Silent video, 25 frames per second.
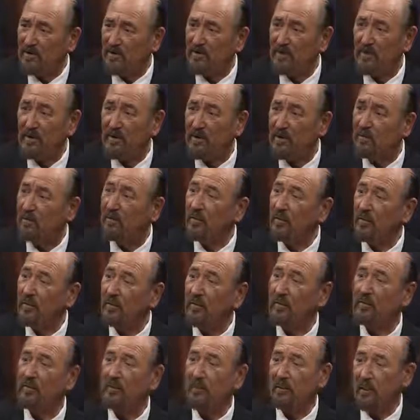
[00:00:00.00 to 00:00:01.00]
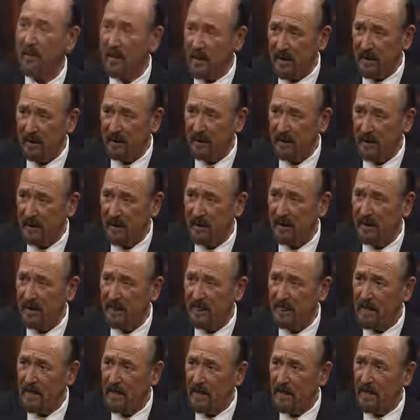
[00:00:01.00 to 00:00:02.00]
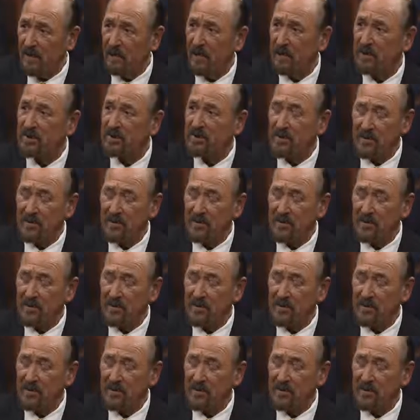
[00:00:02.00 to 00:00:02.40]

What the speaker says: First of all, you're a Benny winner, which